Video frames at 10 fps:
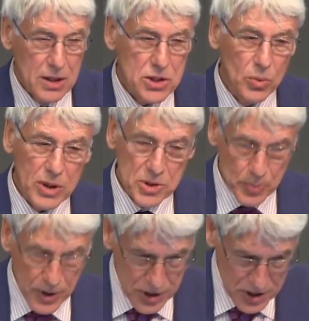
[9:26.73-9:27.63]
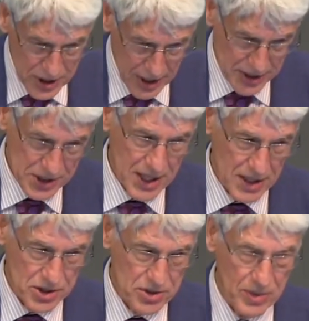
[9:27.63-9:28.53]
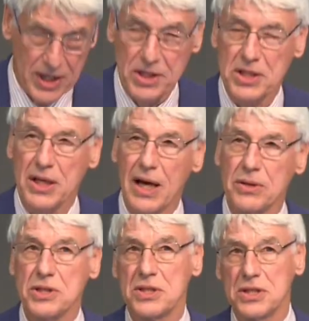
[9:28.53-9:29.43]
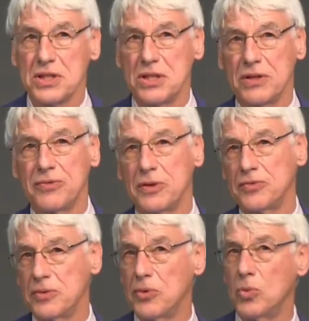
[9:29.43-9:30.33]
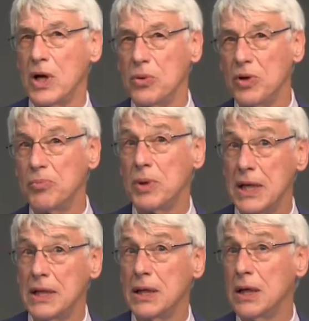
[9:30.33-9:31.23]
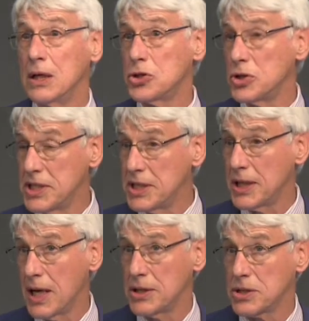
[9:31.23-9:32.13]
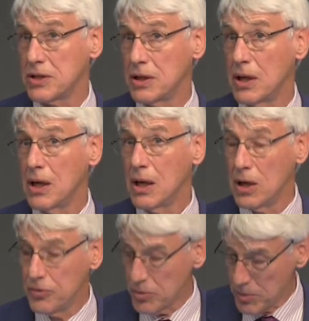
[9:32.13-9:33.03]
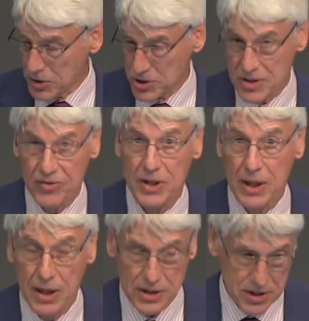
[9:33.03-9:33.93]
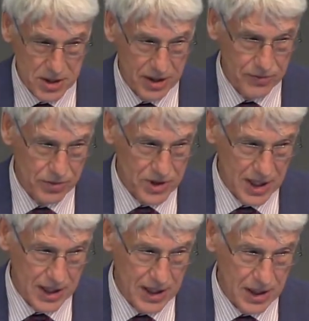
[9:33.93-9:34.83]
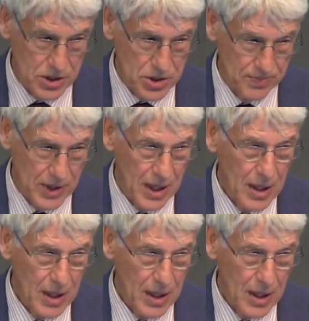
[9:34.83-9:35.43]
So what is personalized cancer medicine? How does this differ from the way we've been treating cancer over most of the last several decades?